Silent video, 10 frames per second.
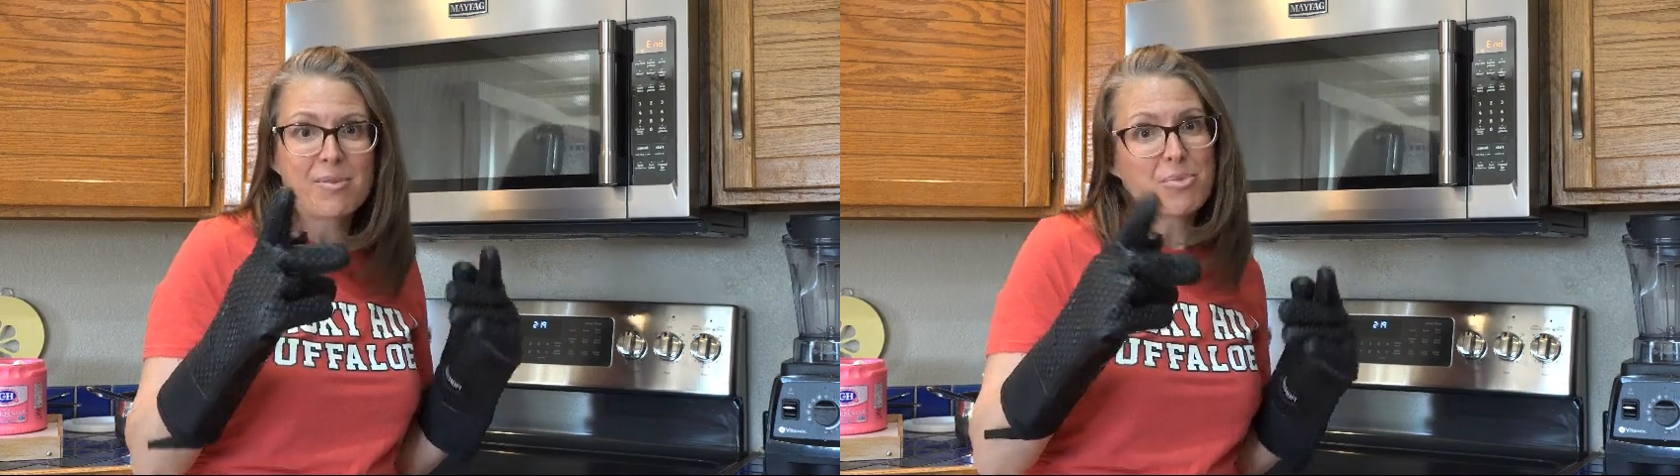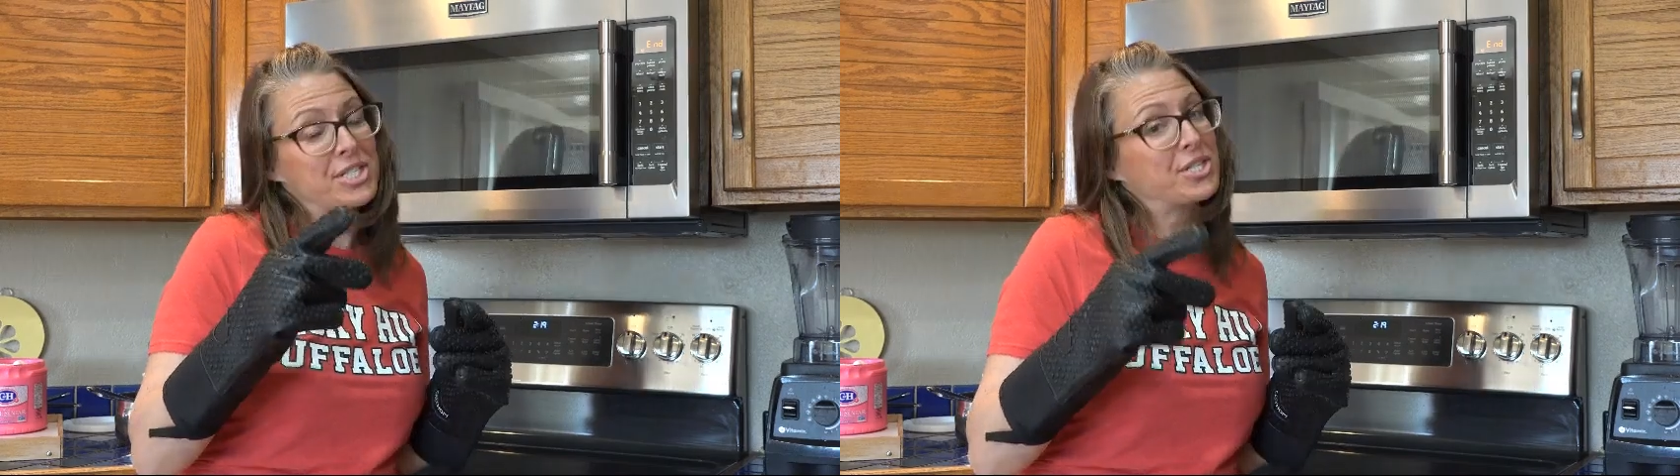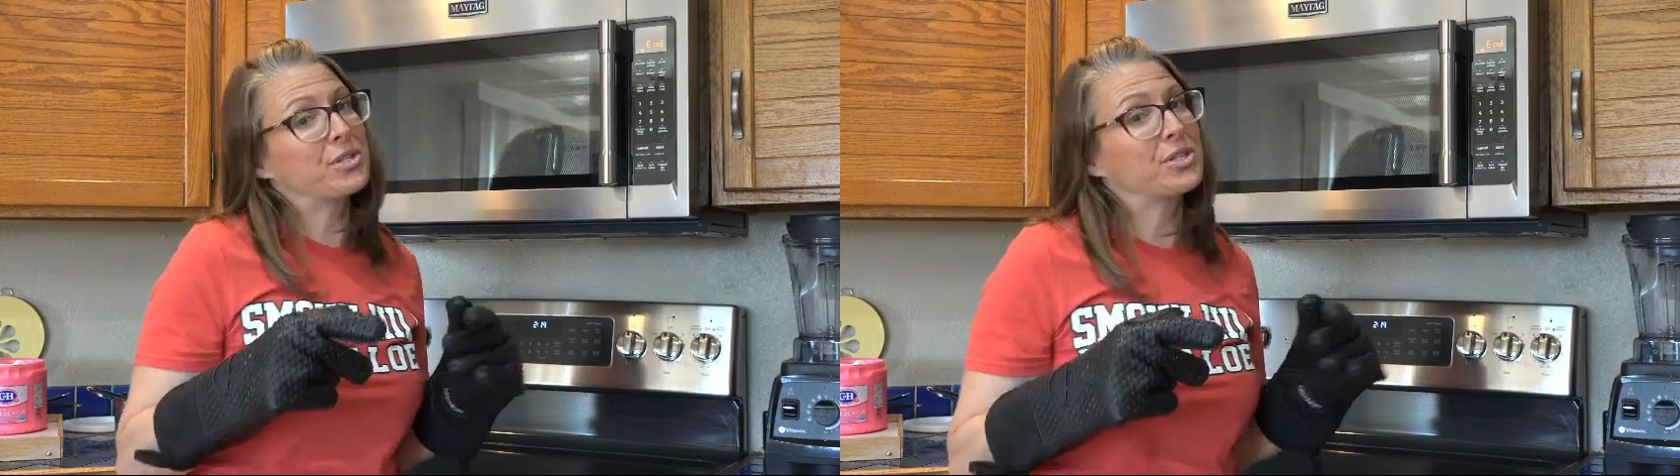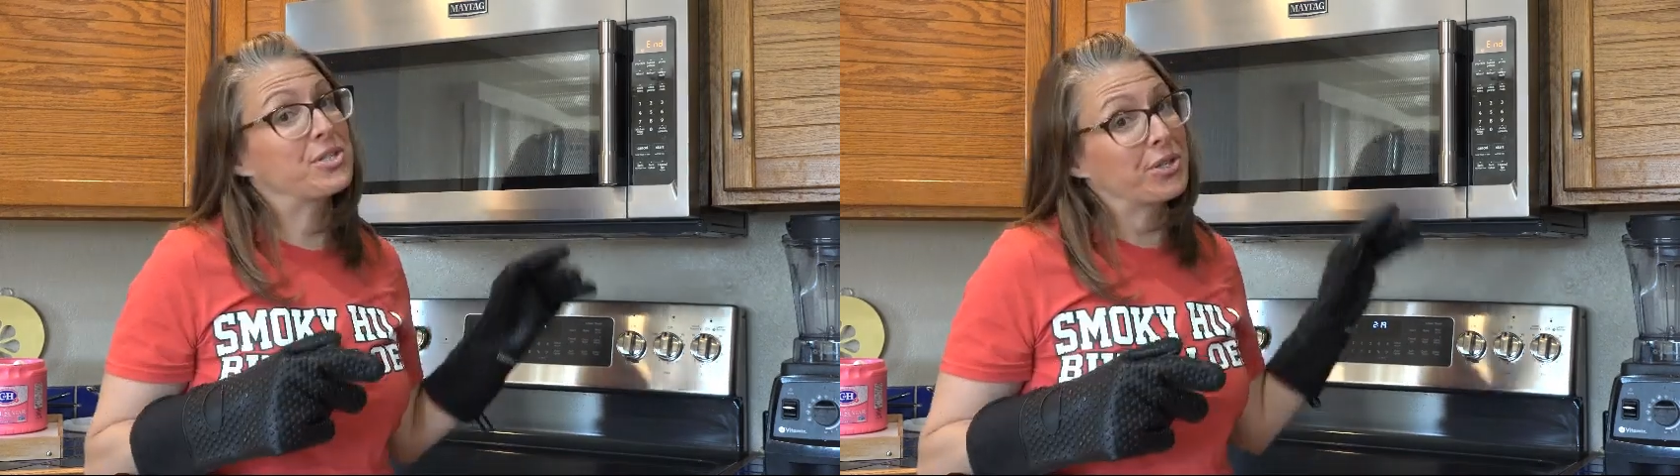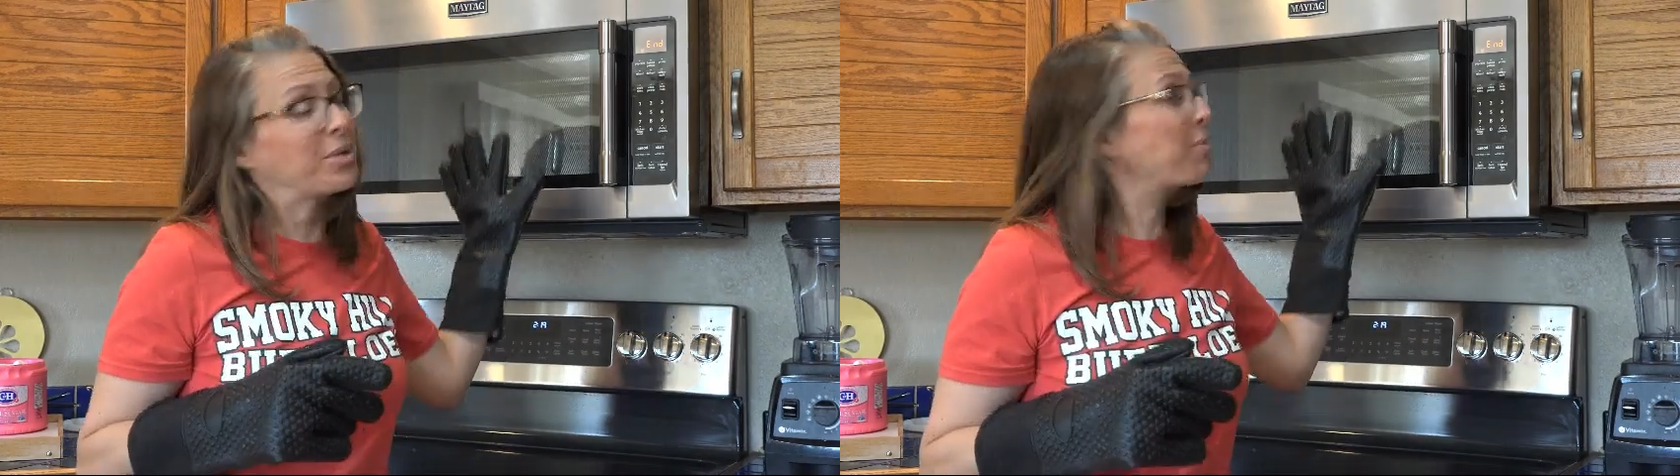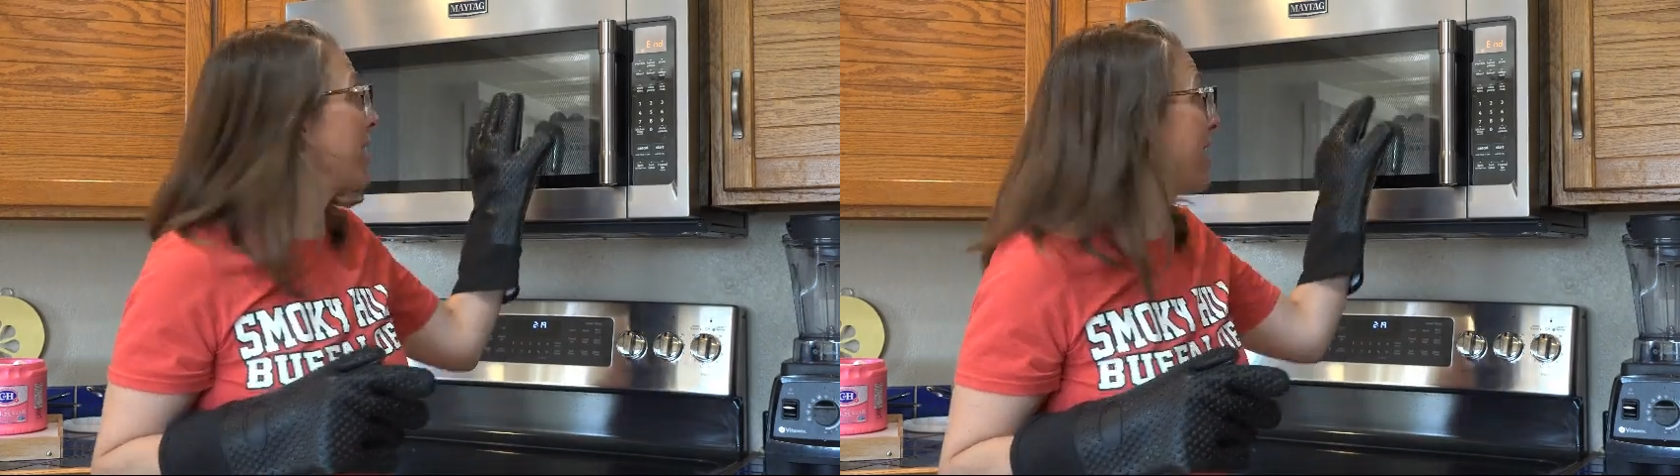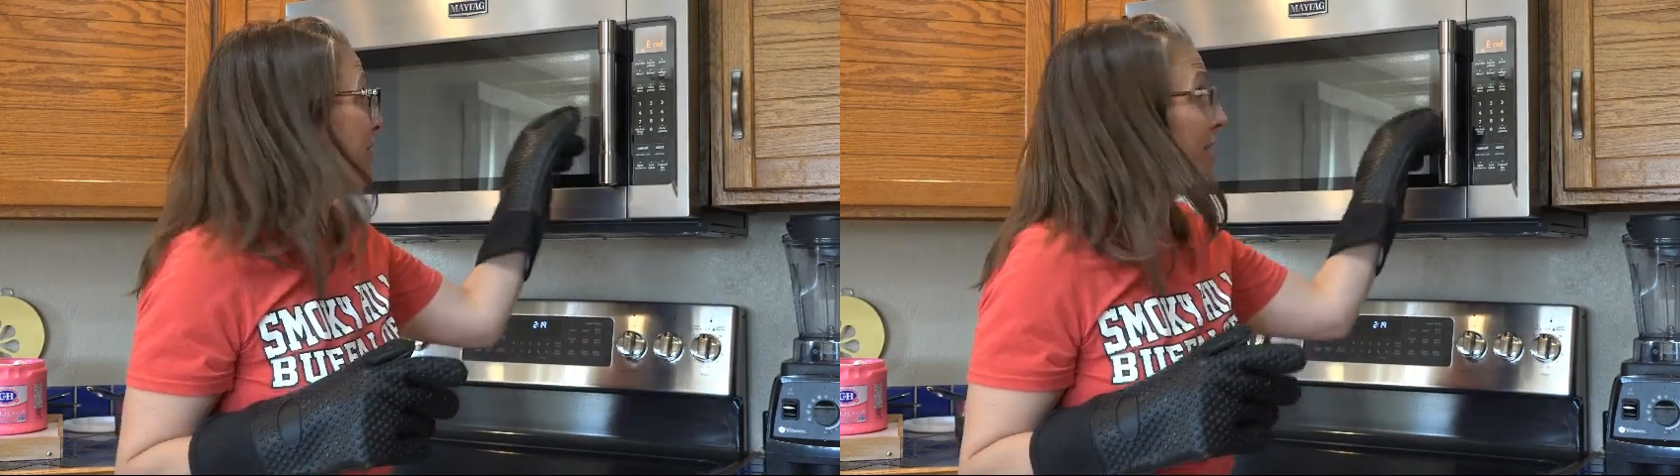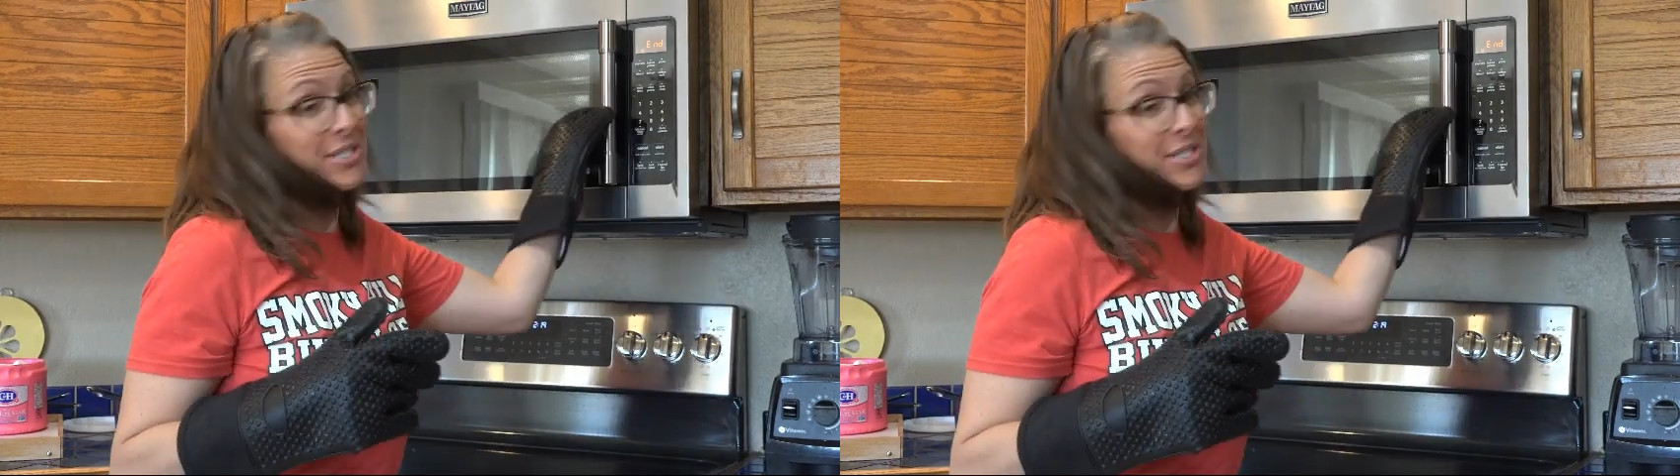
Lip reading: Boys and girls, you're going to want to have an